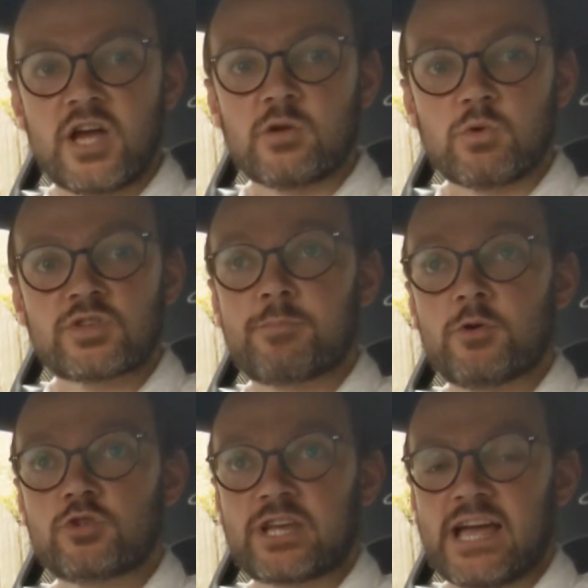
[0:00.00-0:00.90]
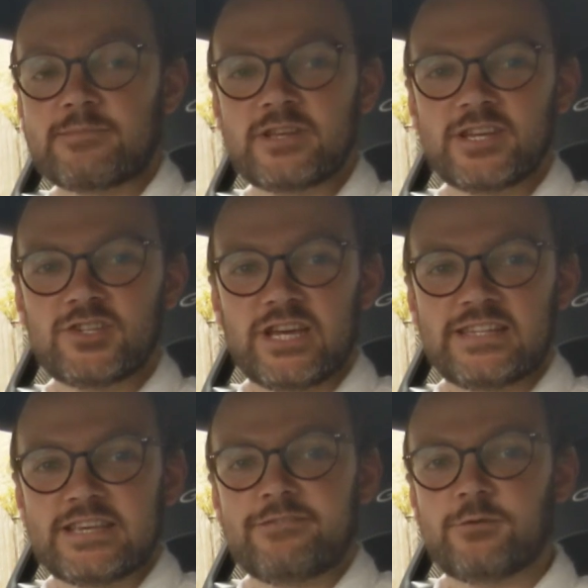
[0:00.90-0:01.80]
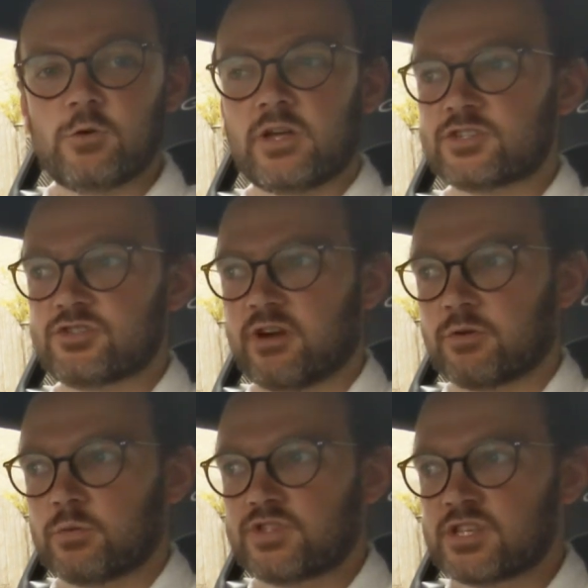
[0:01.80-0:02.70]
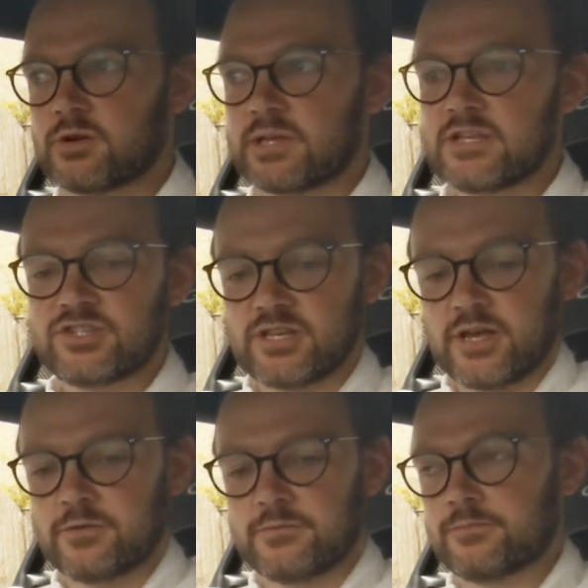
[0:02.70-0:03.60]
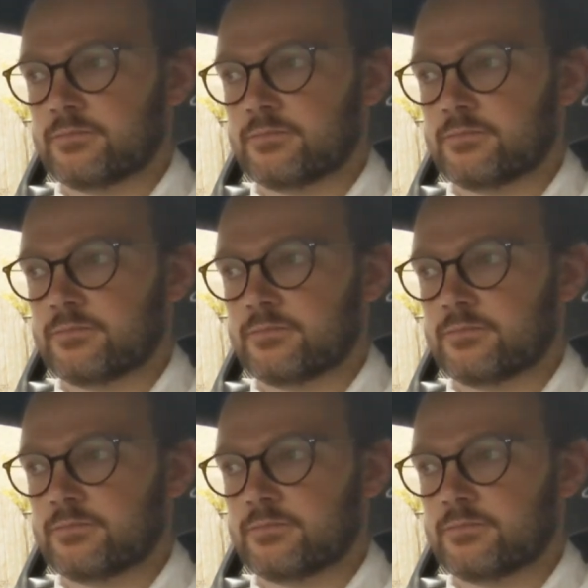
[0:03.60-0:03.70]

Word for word: So, what's the Porsche Cayman GT4 like to drive? I will start with the engine note.